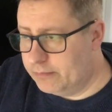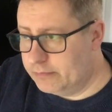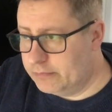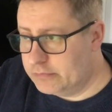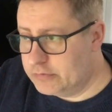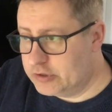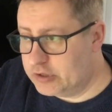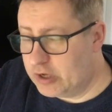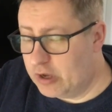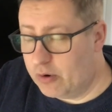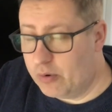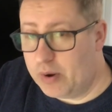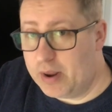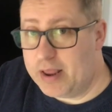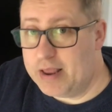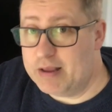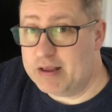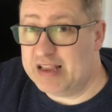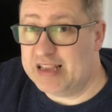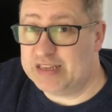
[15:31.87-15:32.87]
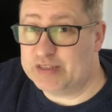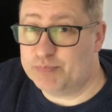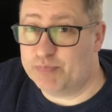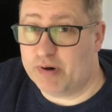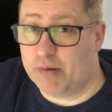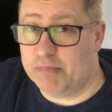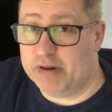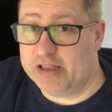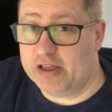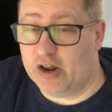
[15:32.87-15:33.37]
So it's
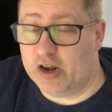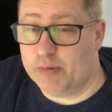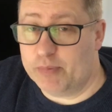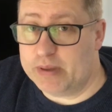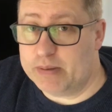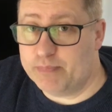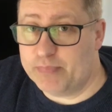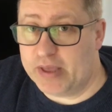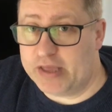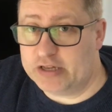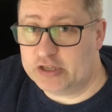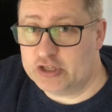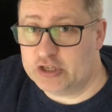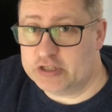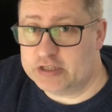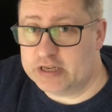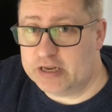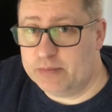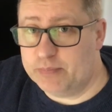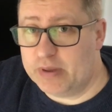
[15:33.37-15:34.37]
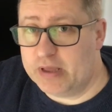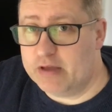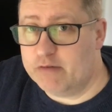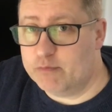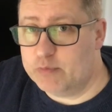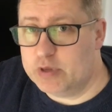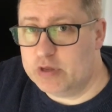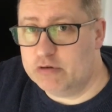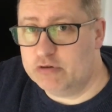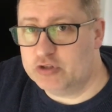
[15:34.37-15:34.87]
probably going to be pictures and a bit of
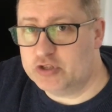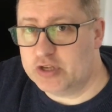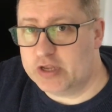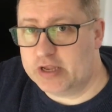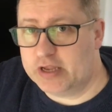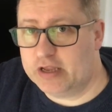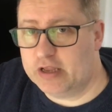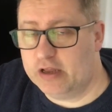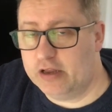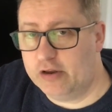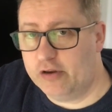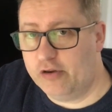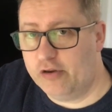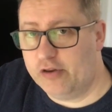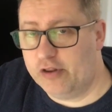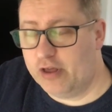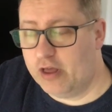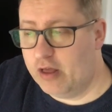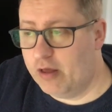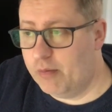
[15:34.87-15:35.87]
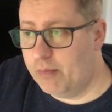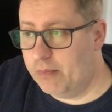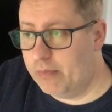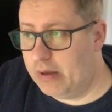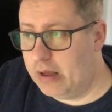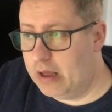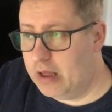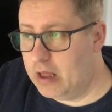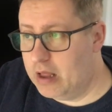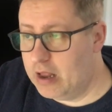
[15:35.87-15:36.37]
music, and
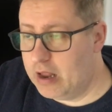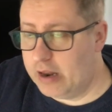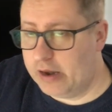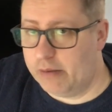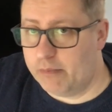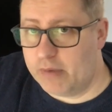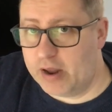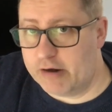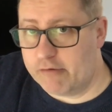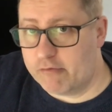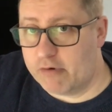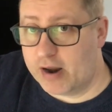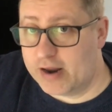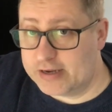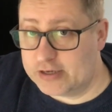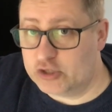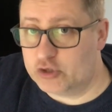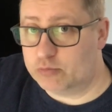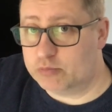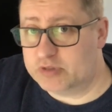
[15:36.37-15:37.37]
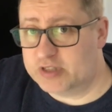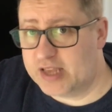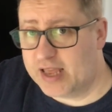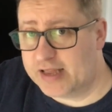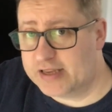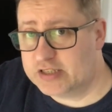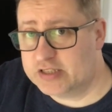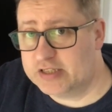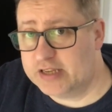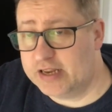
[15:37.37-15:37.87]
I might write some
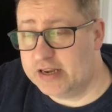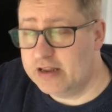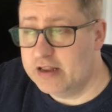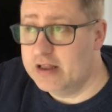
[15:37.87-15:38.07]
text in.